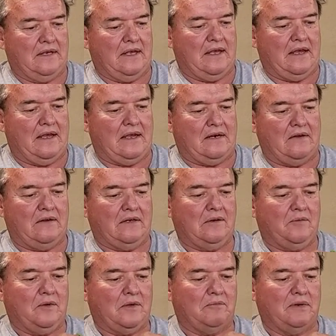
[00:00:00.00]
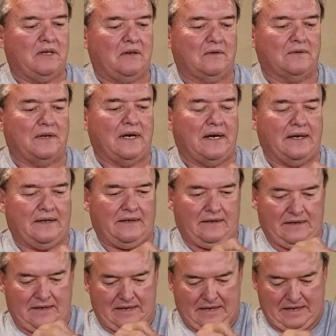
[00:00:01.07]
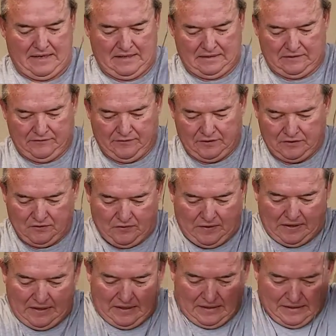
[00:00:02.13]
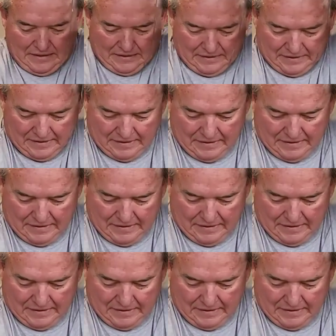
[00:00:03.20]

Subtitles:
And you end up with a big old knot, and it's frustrating. And